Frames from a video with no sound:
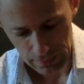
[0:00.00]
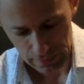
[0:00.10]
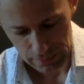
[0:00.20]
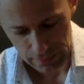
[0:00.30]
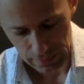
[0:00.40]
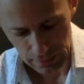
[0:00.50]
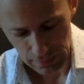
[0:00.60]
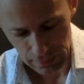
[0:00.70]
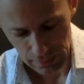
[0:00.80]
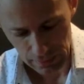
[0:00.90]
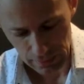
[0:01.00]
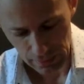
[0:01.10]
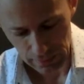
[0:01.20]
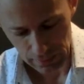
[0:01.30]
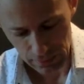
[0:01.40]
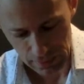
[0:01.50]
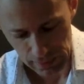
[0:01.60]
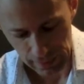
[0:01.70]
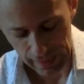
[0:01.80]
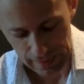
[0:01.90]
see here, I think it was
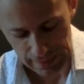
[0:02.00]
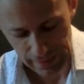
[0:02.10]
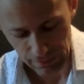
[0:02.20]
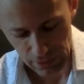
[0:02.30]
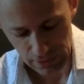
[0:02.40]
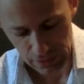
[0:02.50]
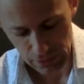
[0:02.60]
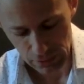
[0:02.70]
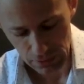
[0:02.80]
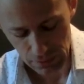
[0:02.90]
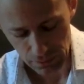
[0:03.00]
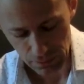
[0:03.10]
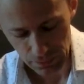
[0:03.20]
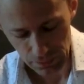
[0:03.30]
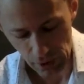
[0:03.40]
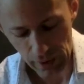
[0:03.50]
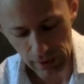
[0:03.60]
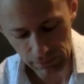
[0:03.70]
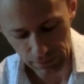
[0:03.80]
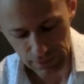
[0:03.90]
872. No,
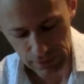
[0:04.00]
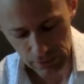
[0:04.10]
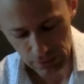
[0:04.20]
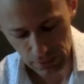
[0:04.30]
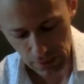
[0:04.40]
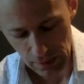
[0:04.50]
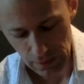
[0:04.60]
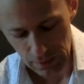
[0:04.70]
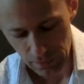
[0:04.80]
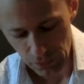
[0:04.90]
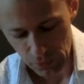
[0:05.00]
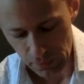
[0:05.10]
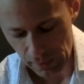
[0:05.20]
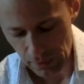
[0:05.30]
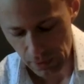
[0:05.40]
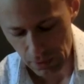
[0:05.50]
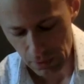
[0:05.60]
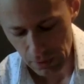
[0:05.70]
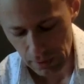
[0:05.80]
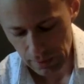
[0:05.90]
852 was my
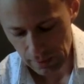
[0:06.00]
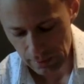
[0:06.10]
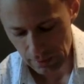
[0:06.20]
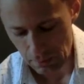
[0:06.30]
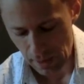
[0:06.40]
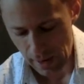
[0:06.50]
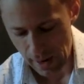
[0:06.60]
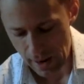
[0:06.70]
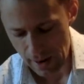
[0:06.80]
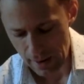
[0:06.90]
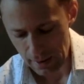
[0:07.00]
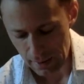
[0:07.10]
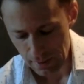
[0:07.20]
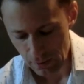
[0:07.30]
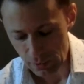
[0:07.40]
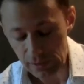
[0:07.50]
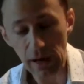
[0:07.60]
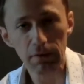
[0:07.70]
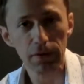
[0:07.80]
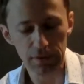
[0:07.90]
low, and then my high was
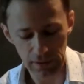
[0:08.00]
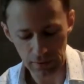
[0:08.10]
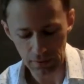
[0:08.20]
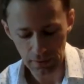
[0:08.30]
915.